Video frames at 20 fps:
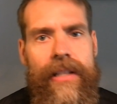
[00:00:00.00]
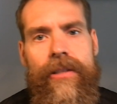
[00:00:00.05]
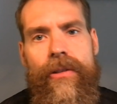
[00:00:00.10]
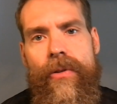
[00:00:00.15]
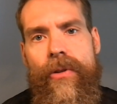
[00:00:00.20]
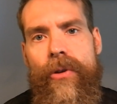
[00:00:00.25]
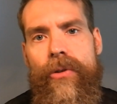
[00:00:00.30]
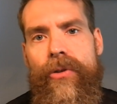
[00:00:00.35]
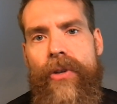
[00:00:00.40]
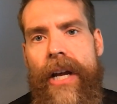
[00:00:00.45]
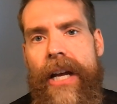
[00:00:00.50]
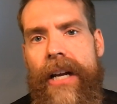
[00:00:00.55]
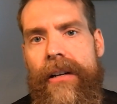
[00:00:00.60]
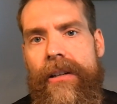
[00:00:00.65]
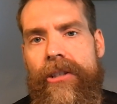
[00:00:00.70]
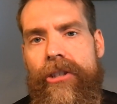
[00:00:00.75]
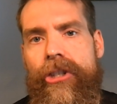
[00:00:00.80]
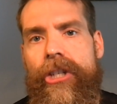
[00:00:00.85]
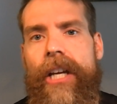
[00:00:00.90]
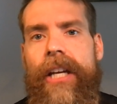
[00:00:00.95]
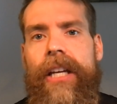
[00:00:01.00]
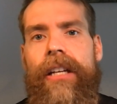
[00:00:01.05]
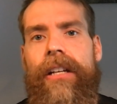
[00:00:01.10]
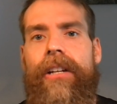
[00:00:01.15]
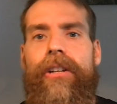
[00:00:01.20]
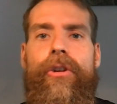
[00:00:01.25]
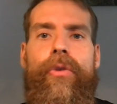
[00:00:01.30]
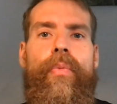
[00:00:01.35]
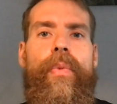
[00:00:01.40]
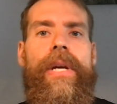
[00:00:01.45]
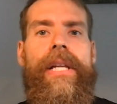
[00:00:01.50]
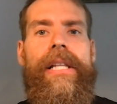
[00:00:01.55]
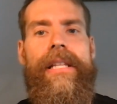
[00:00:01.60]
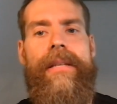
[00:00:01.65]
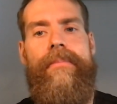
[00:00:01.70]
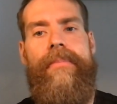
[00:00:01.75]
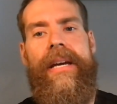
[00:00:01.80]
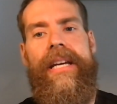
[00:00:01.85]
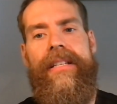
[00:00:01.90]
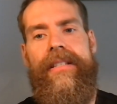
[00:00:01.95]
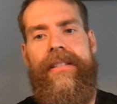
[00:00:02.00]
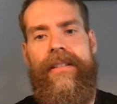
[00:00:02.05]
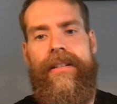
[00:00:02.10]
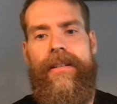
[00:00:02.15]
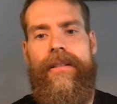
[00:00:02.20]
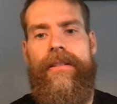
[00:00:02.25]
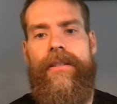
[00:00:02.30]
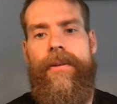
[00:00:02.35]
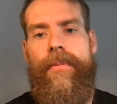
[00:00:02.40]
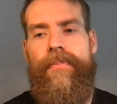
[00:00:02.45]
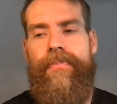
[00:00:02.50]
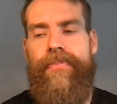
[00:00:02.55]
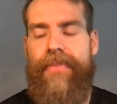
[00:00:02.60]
so those are areas to check in on a weekly basis.